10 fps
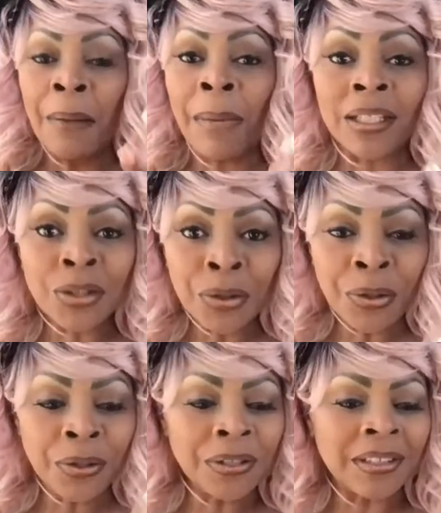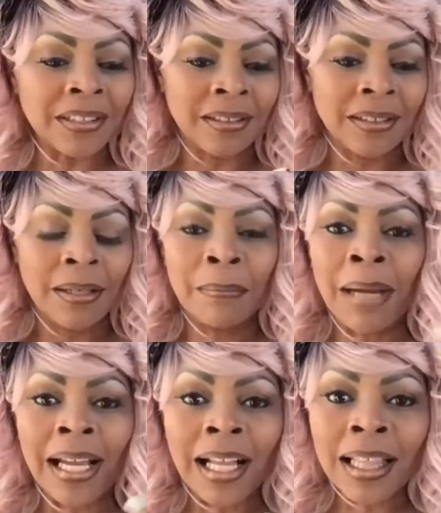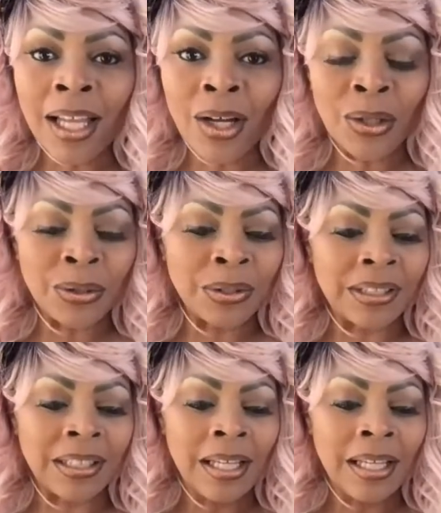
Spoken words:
my tools, my clothes,